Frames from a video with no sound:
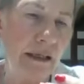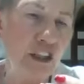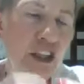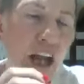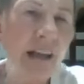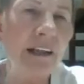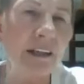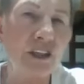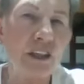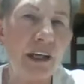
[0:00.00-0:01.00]

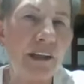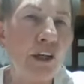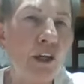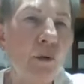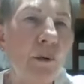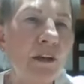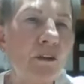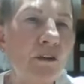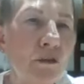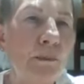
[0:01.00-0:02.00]
challenge that you
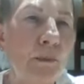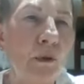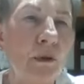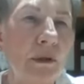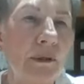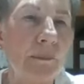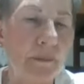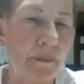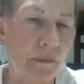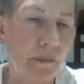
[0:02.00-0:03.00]
went through, Pearl,
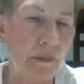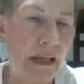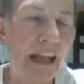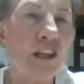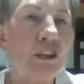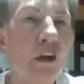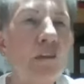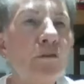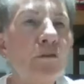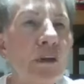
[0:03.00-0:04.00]
and it's
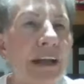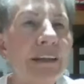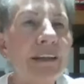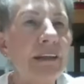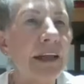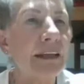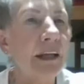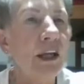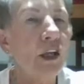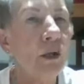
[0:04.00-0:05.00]
not for nothing that
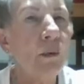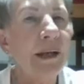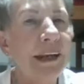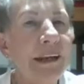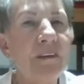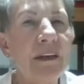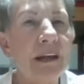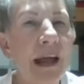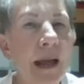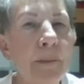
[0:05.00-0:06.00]
you were given the
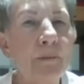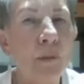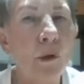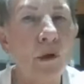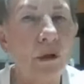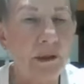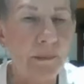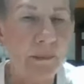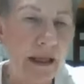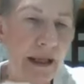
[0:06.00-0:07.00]
name Pearl,
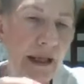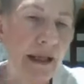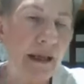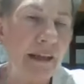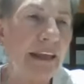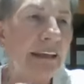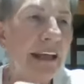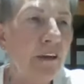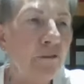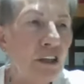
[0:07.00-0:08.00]
that
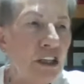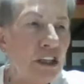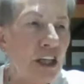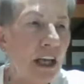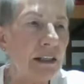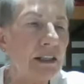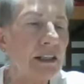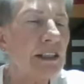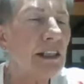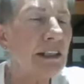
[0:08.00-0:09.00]
every challenge
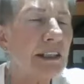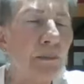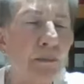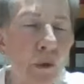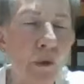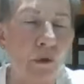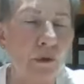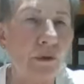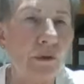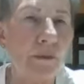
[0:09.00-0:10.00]
since birth,